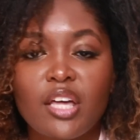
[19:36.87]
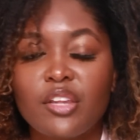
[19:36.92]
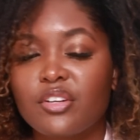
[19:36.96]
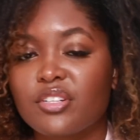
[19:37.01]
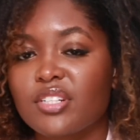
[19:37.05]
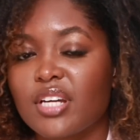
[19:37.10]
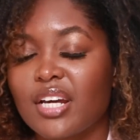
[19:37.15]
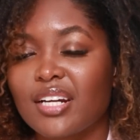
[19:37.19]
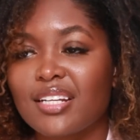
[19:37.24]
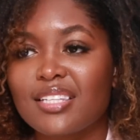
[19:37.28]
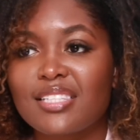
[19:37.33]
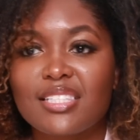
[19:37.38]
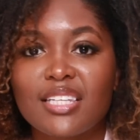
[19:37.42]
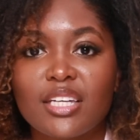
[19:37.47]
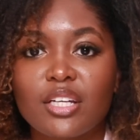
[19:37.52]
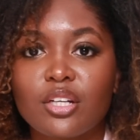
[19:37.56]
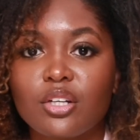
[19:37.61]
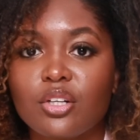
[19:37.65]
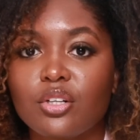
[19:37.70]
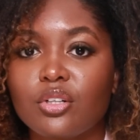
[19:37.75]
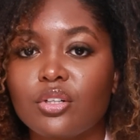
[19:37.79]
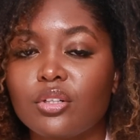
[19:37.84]
There's not a
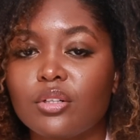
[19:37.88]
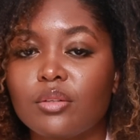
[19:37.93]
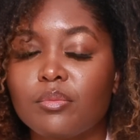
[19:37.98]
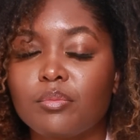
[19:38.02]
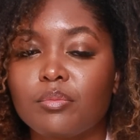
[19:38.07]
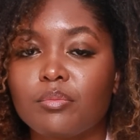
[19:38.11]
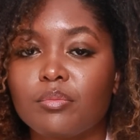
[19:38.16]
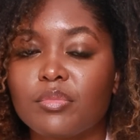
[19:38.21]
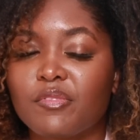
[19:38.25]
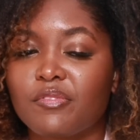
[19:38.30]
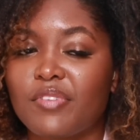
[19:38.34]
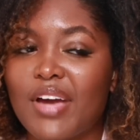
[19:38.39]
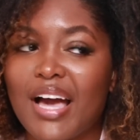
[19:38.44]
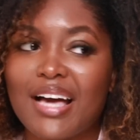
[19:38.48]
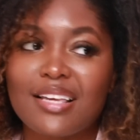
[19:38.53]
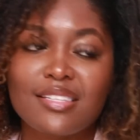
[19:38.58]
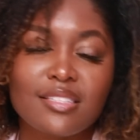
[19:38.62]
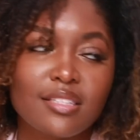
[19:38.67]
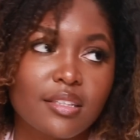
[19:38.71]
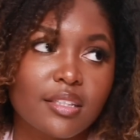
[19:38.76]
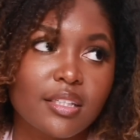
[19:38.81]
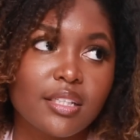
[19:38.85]
single
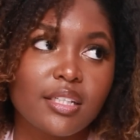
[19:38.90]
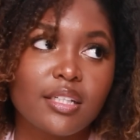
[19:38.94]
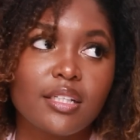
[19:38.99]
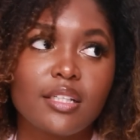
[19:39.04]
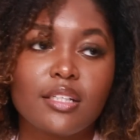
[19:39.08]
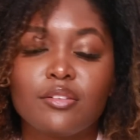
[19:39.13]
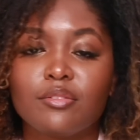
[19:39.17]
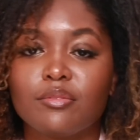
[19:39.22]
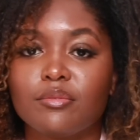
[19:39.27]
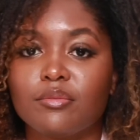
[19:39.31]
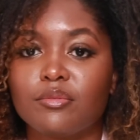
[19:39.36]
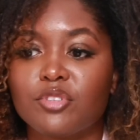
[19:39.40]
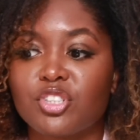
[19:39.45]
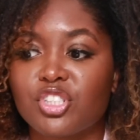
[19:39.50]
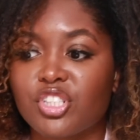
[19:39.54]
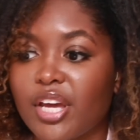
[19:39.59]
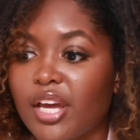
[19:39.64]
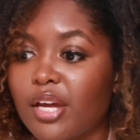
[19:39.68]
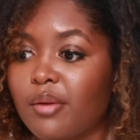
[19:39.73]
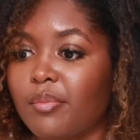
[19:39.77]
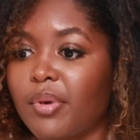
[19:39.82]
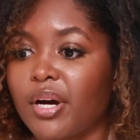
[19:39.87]
Vaseline,
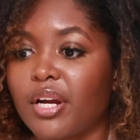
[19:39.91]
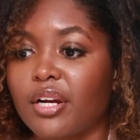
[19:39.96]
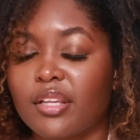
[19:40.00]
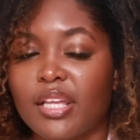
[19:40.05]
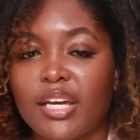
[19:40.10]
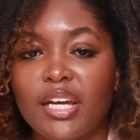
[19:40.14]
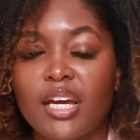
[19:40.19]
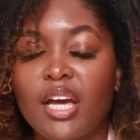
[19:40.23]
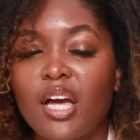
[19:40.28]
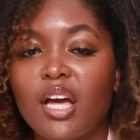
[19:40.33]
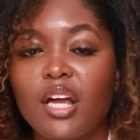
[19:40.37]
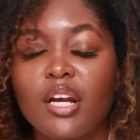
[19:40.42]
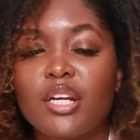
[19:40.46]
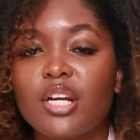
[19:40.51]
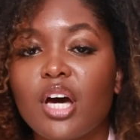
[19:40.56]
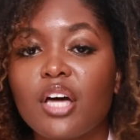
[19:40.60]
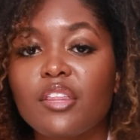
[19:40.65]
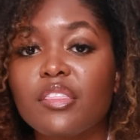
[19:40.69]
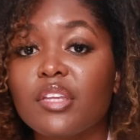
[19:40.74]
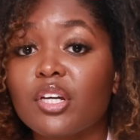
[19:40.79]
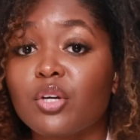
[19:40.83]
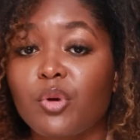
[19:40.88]
shea butter, like
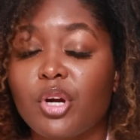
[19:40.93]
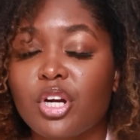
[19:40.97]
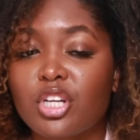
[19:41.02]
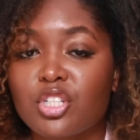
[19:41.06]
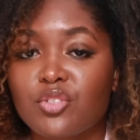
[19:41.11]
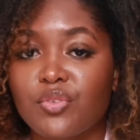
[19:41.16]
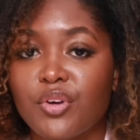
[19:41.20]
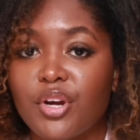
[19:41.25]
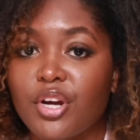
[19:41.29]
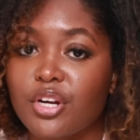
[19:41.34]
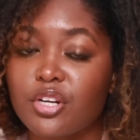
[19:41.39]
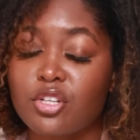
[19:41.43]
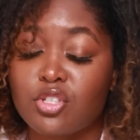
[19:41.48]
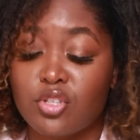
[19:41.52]
nothing works for her.